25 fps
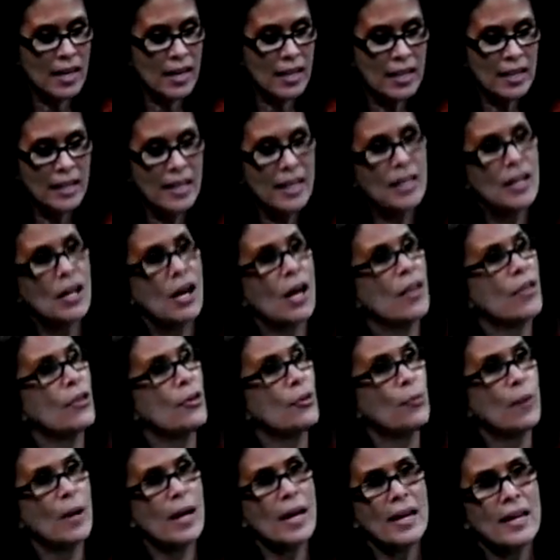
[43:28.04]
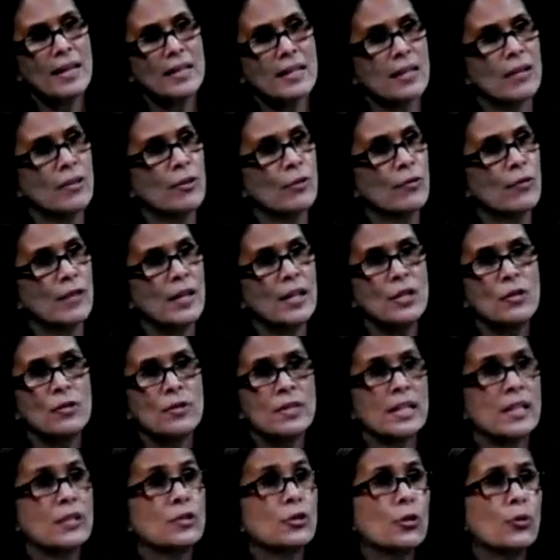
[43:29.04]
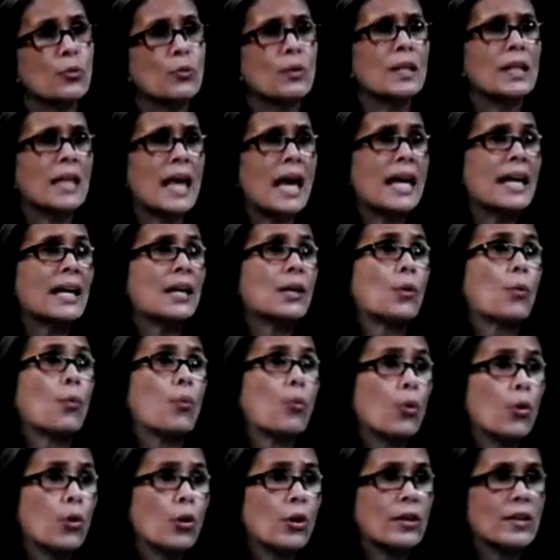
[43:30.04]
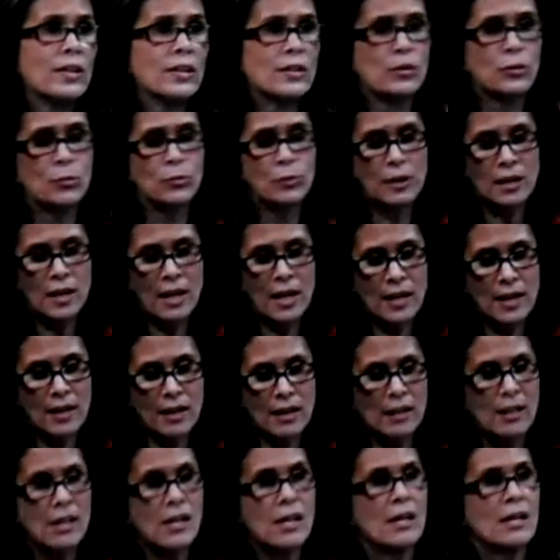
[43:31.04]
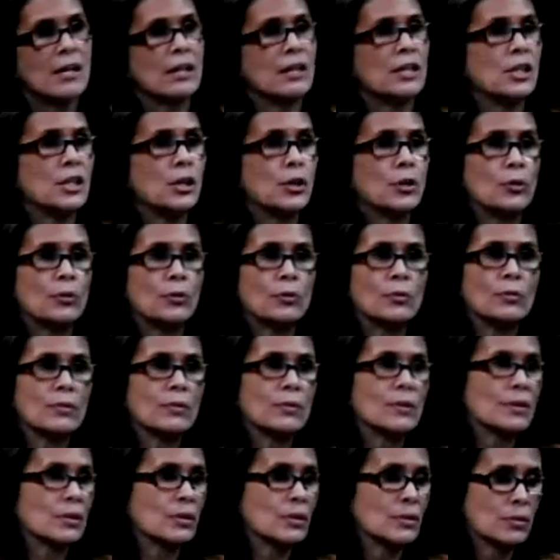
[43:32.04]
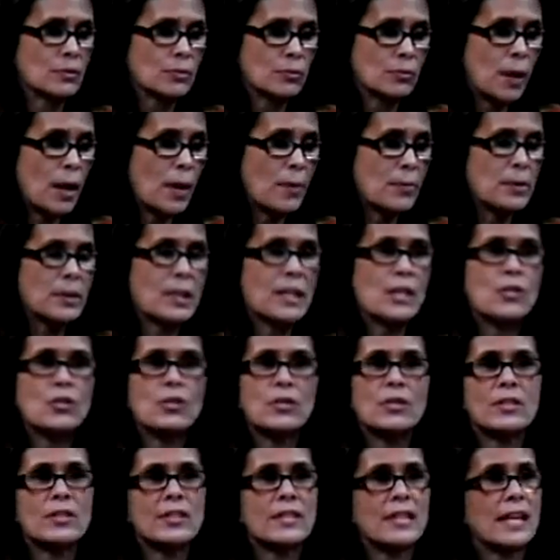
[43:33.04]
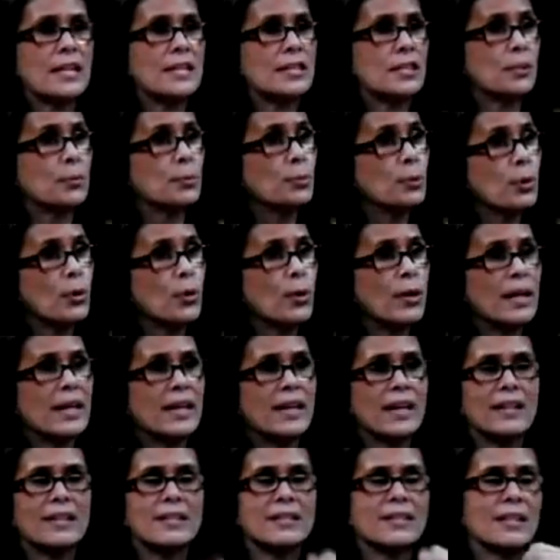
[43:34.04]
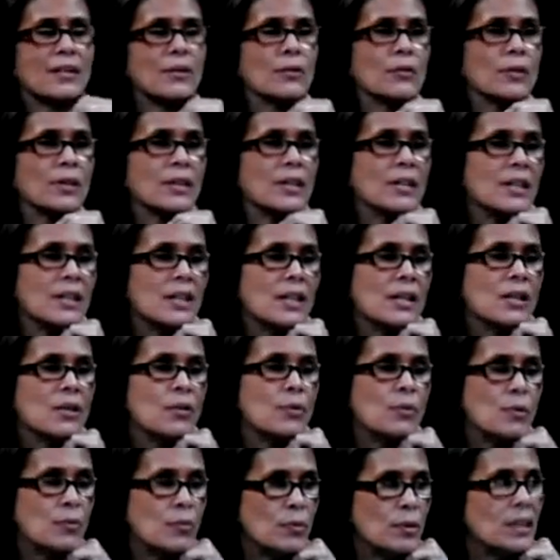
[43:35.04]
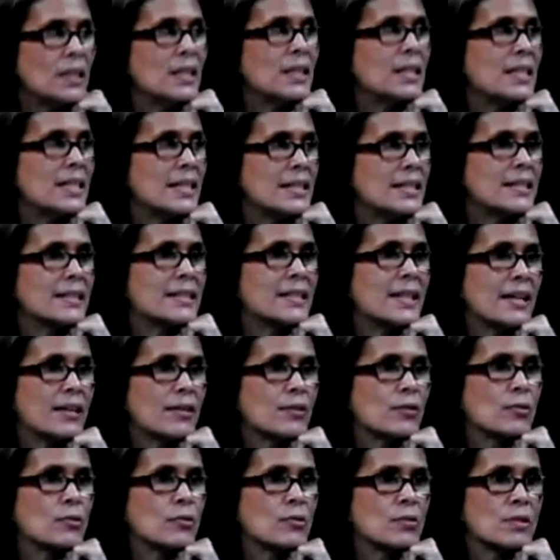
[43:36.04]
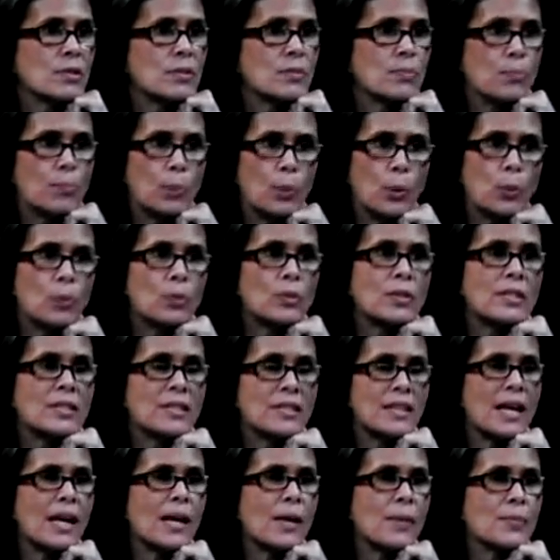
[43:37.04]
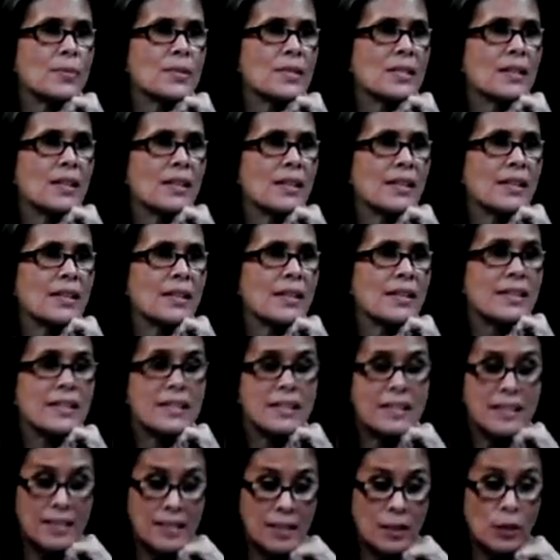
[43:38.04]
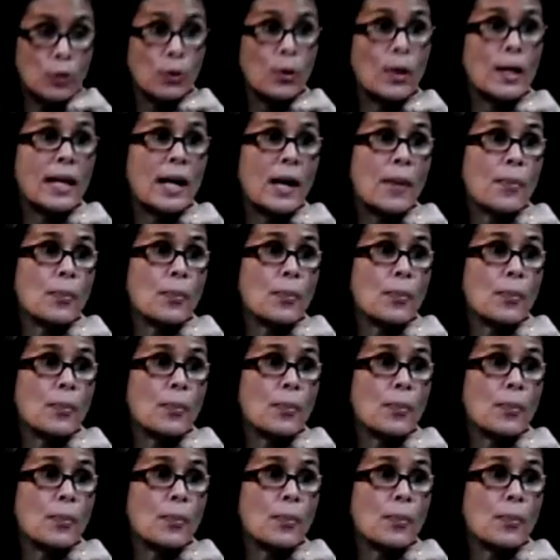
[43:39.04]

In other ways, other venues that don't rely on a war, that don't rely on, populations that deploy, etc. We really need to take those bold steps, and I think this is a great